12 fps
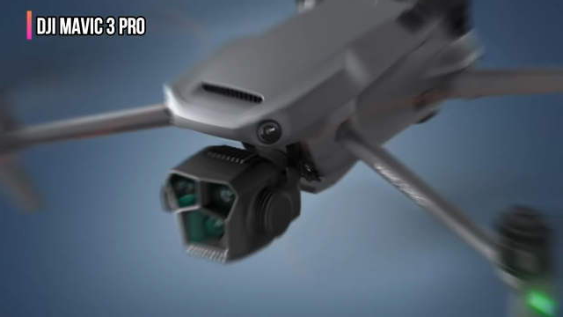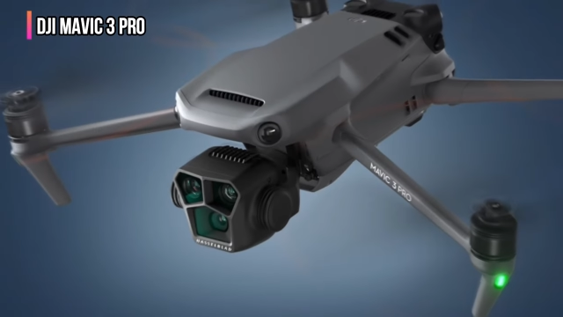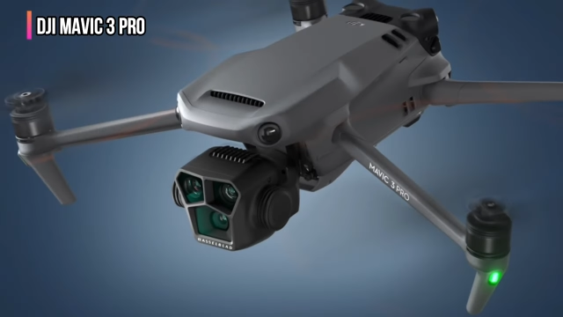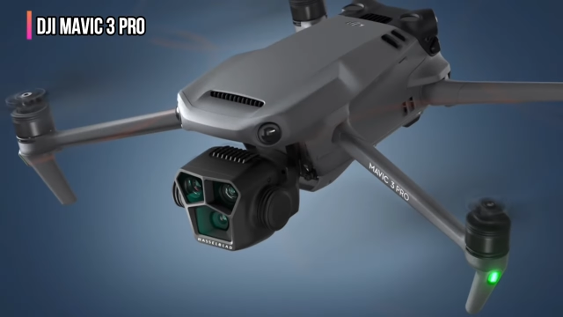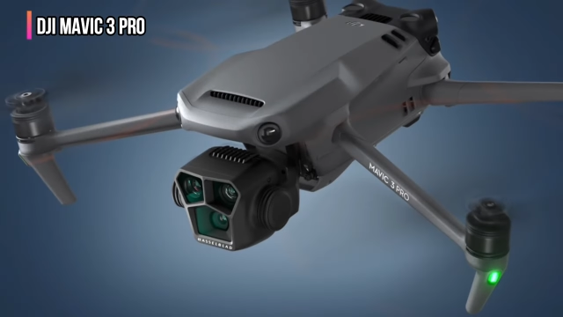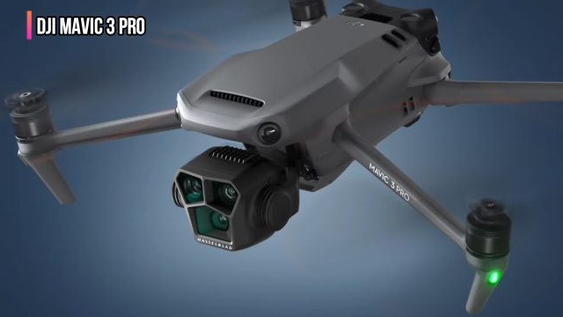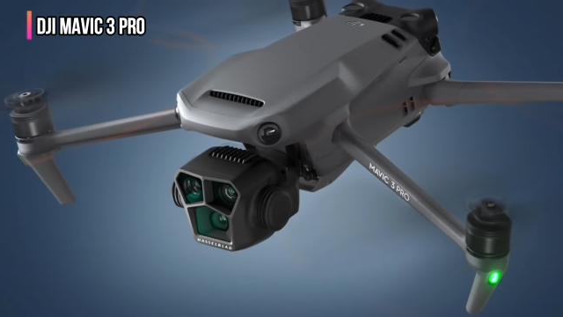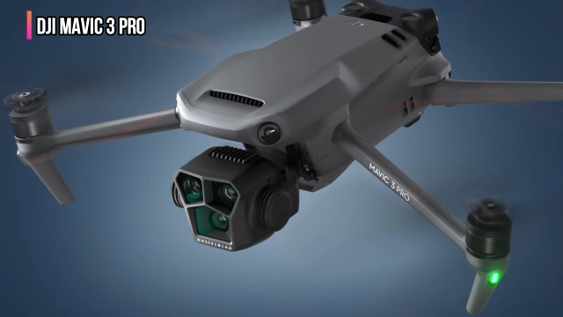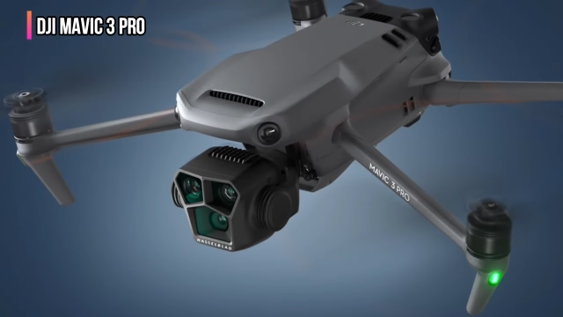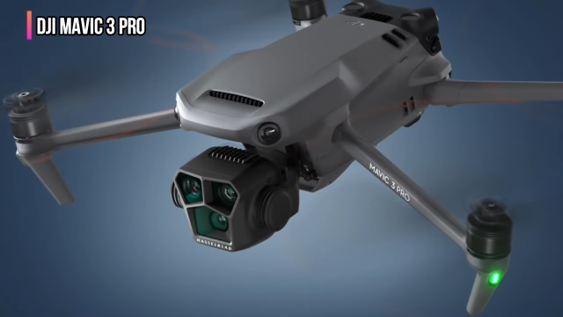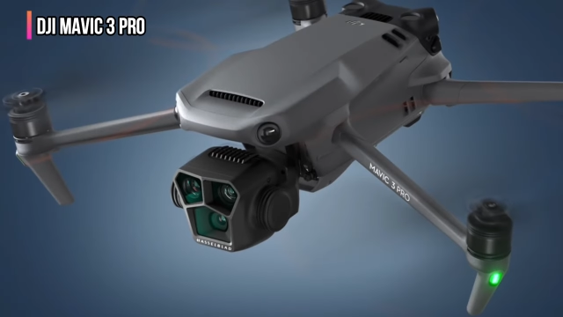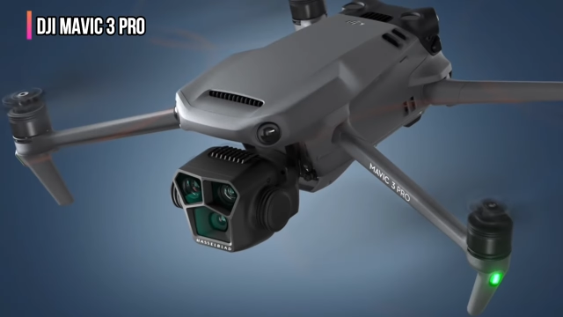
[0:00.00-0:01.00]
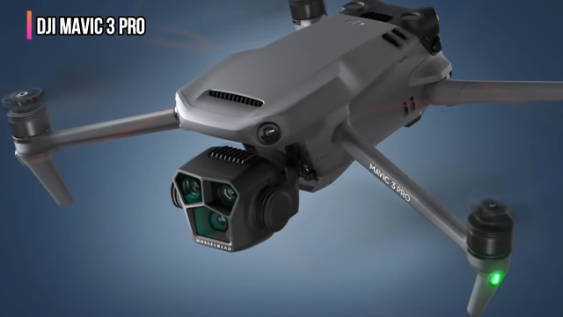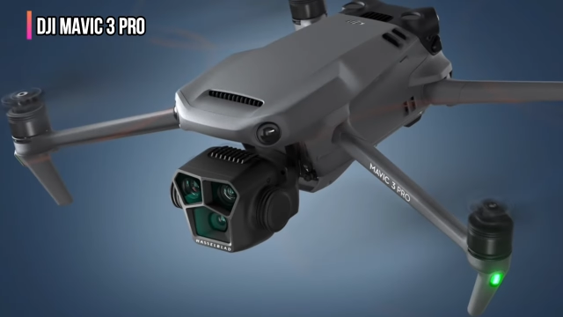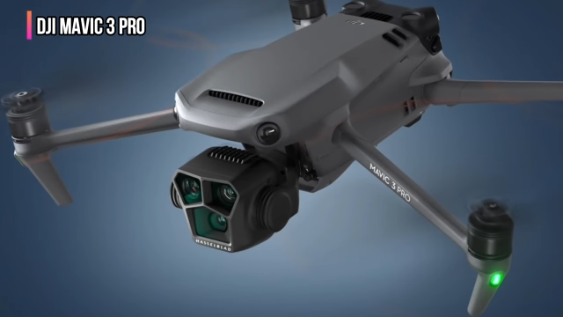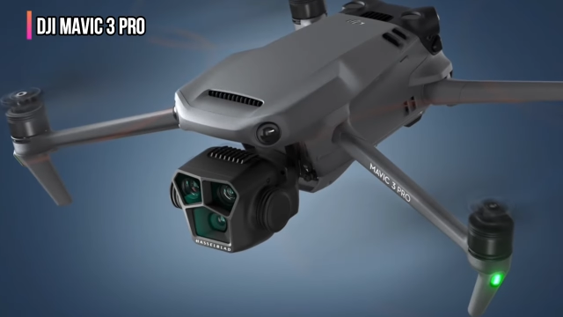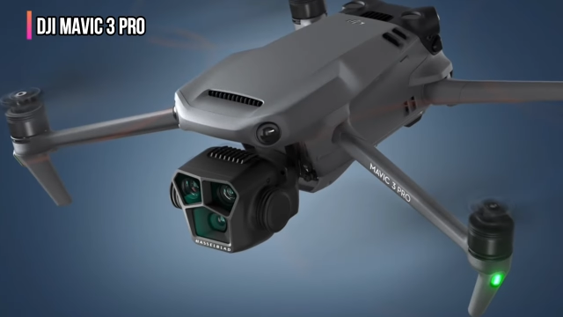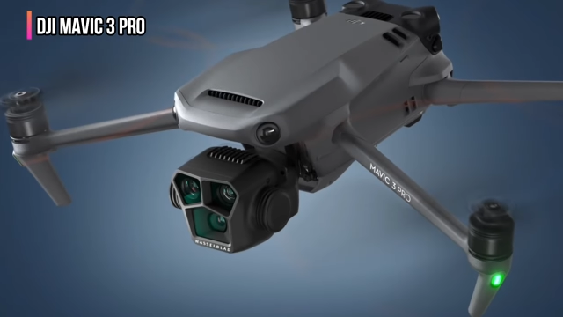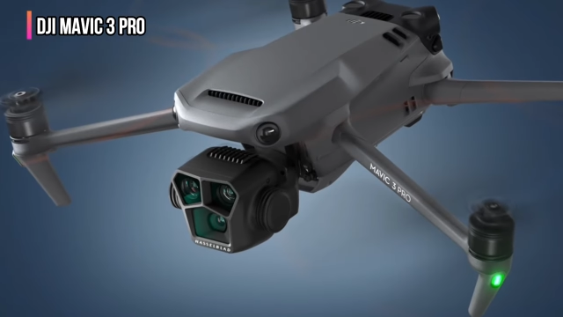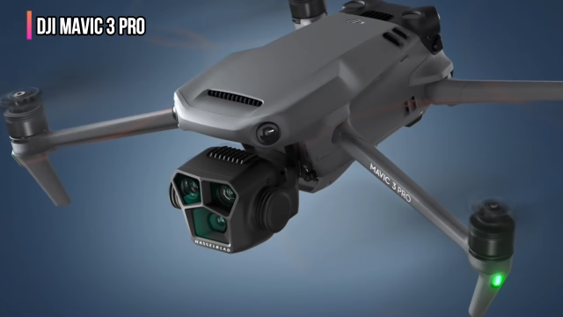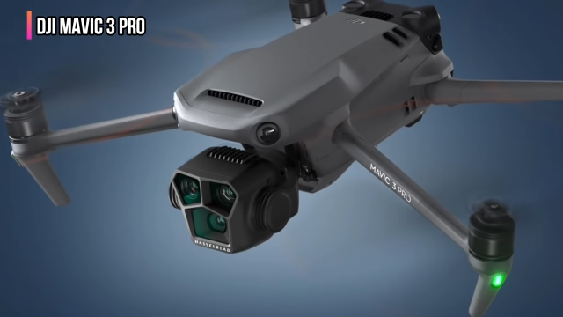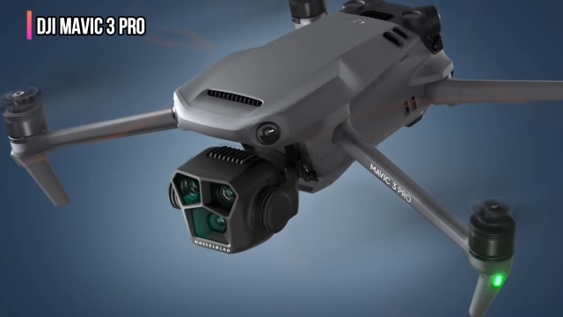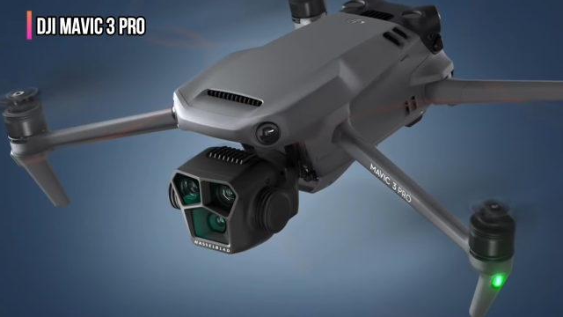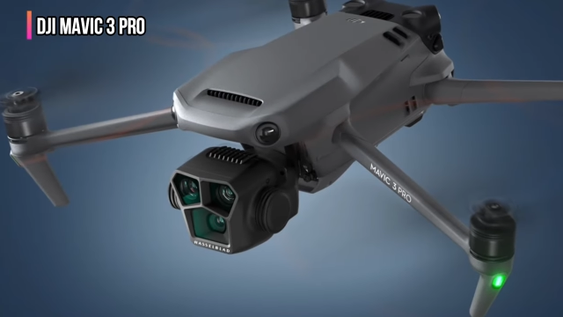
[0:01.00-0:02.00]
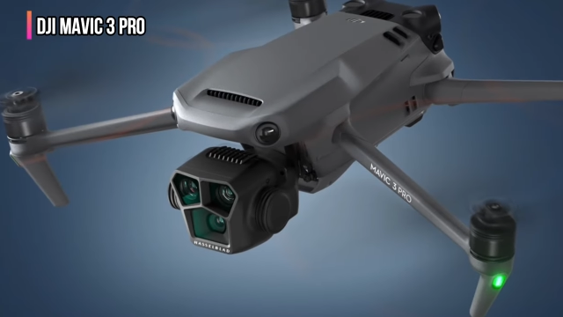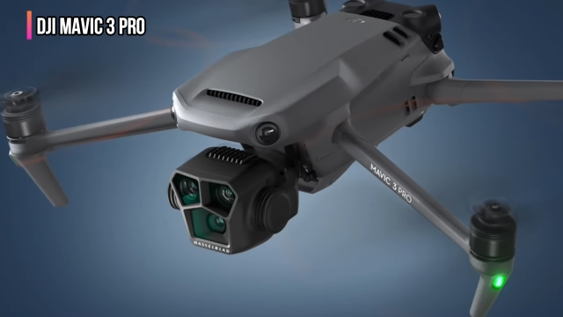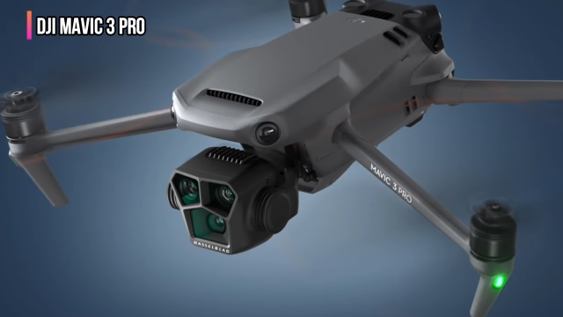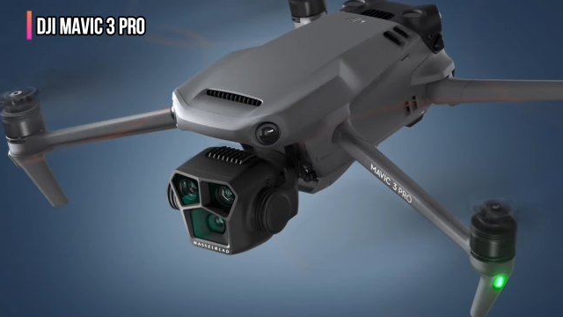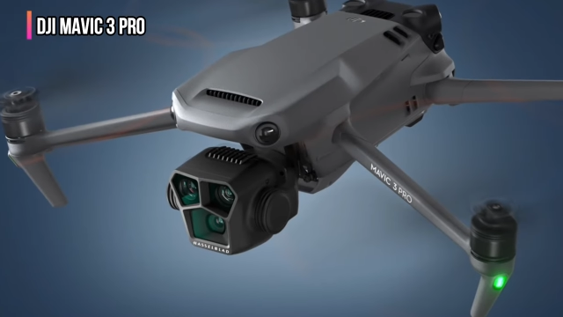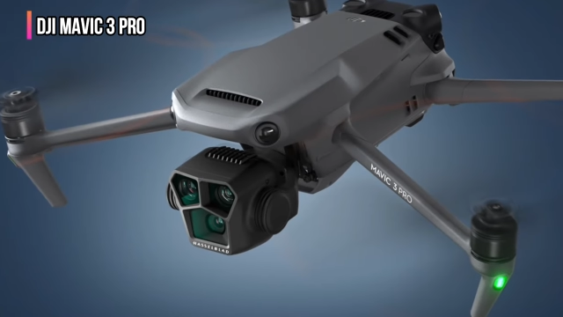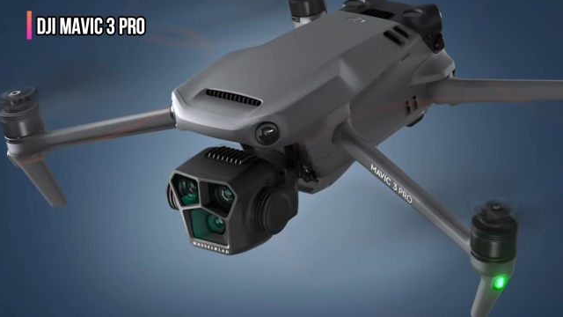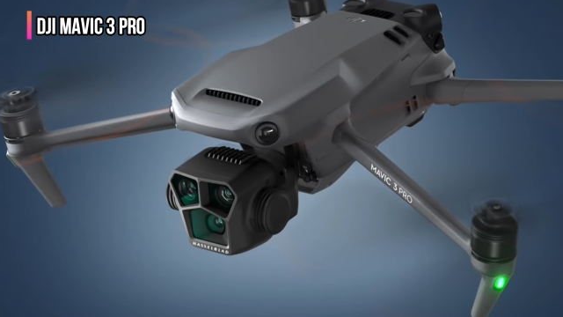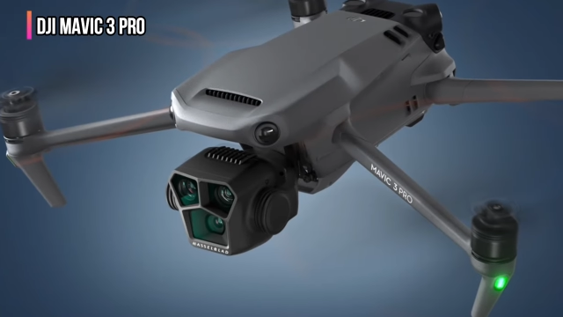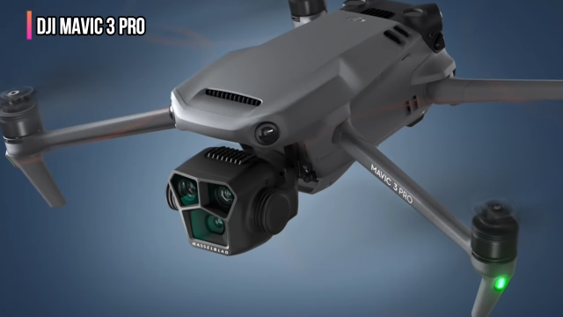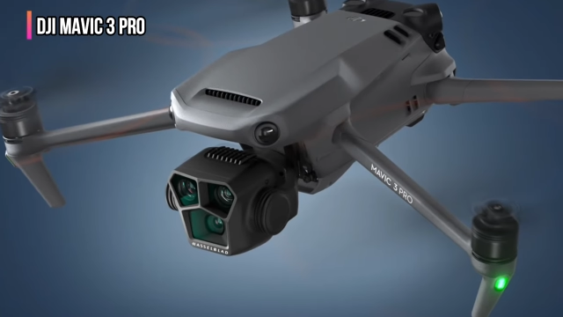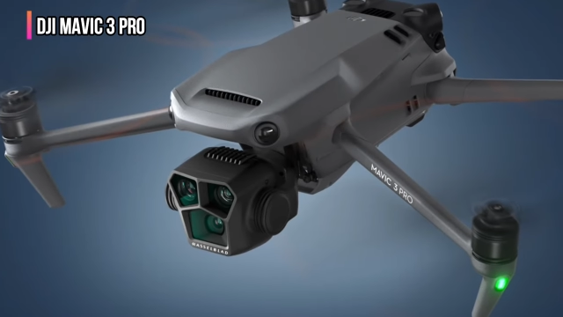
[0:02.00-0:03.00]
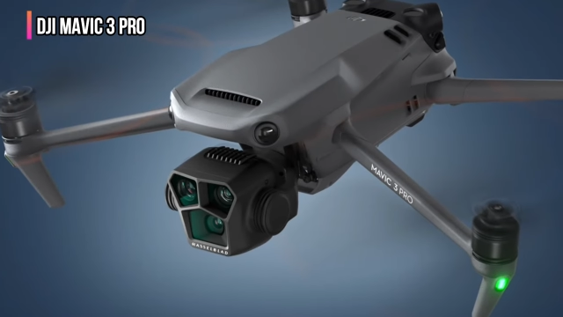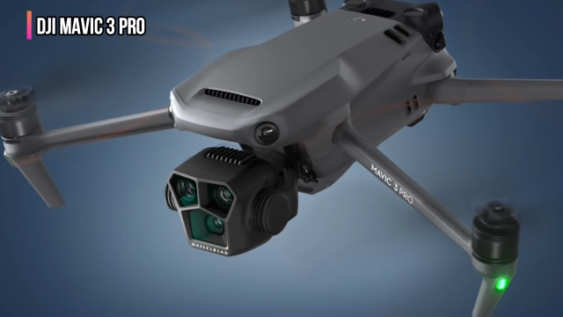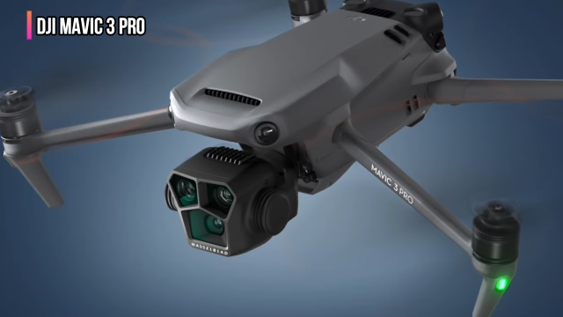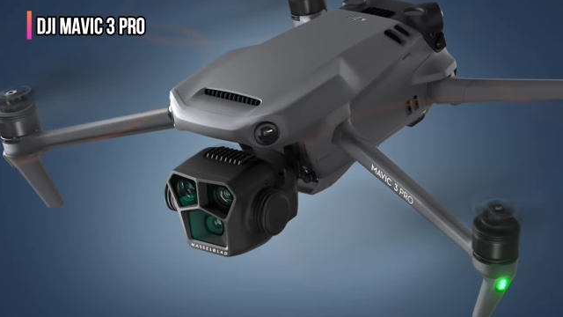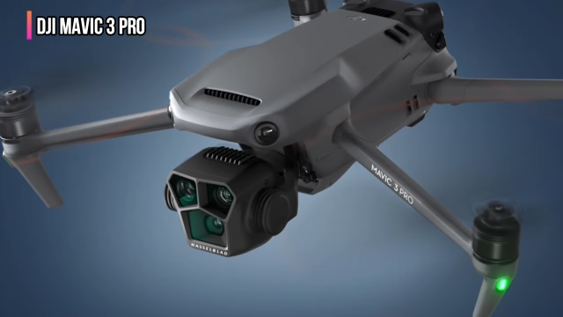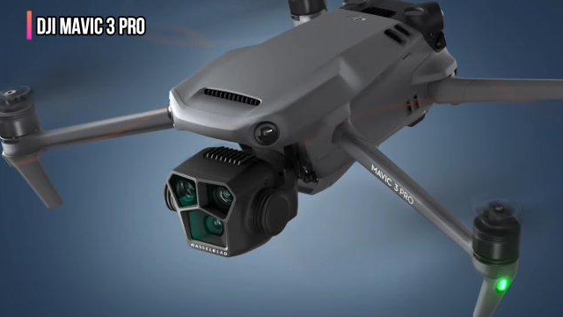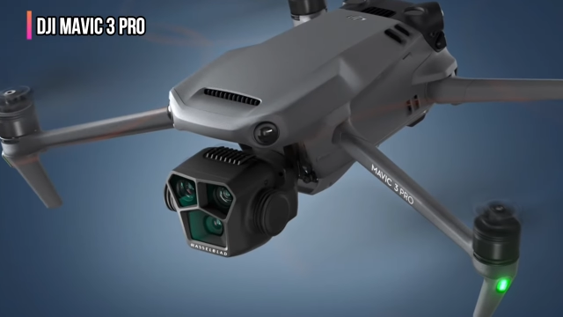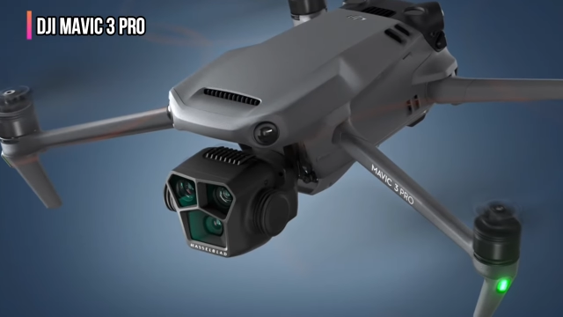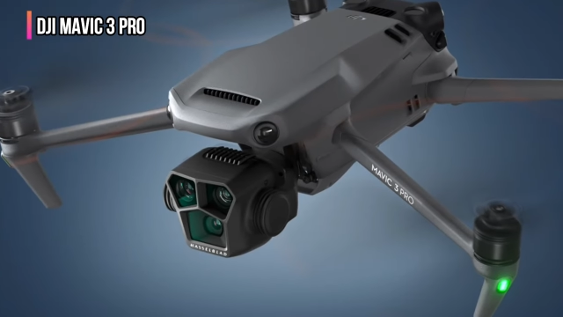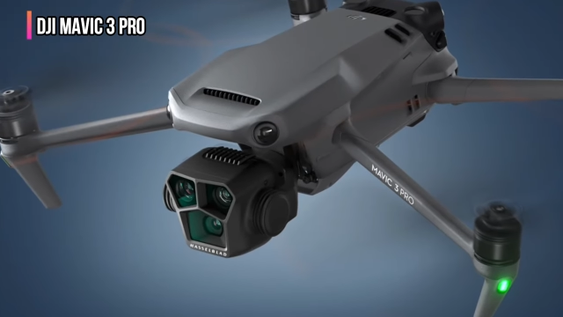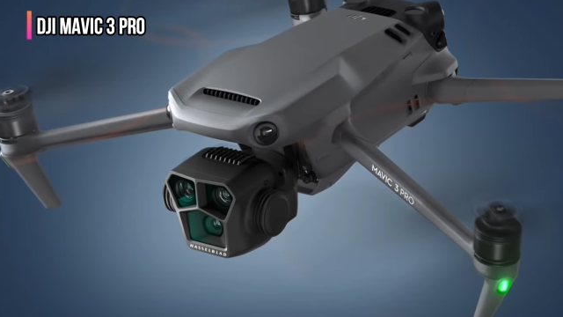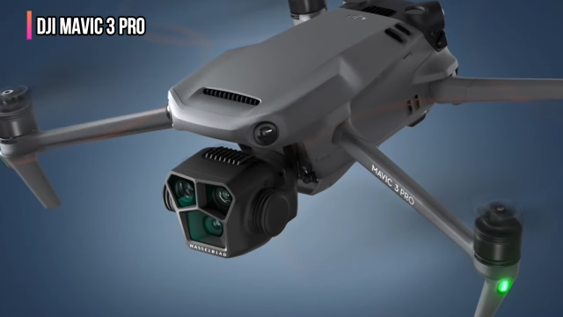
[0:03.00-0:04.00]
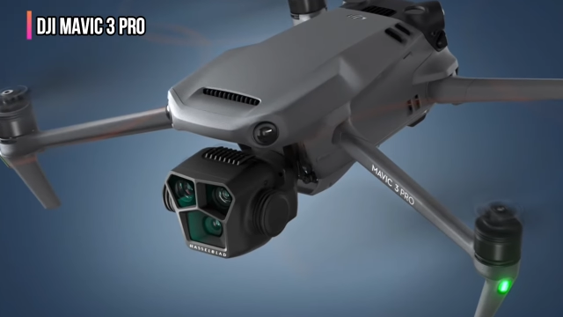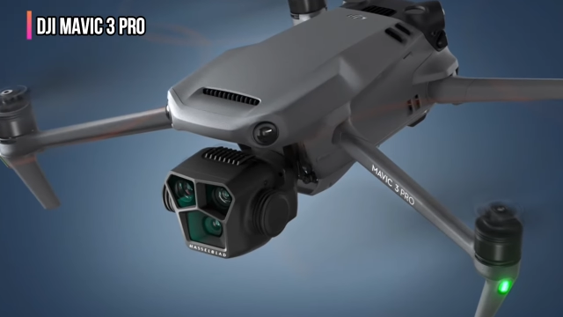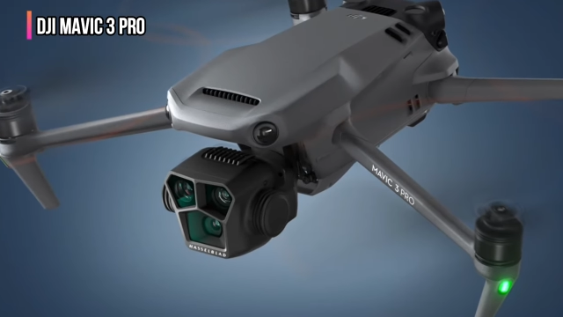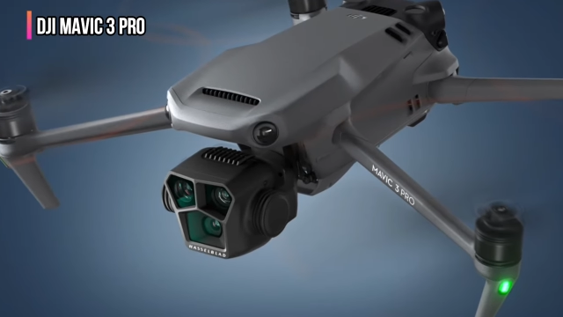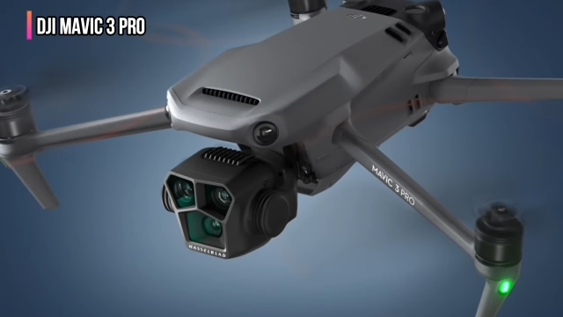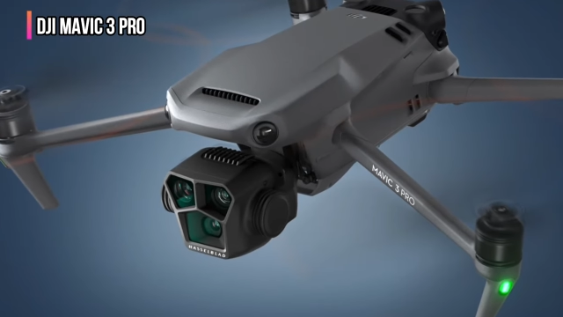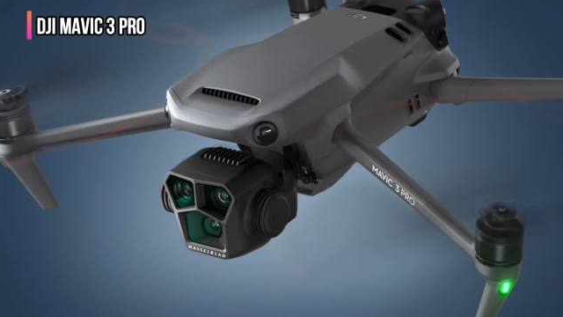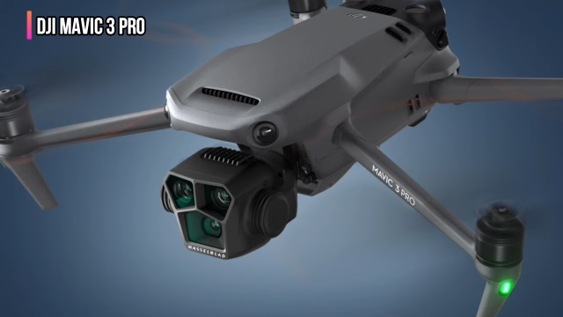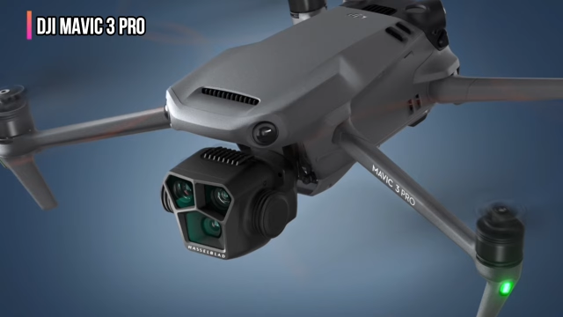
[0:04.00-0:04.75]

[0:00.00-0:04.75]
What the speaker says: [unreadable: no face in view]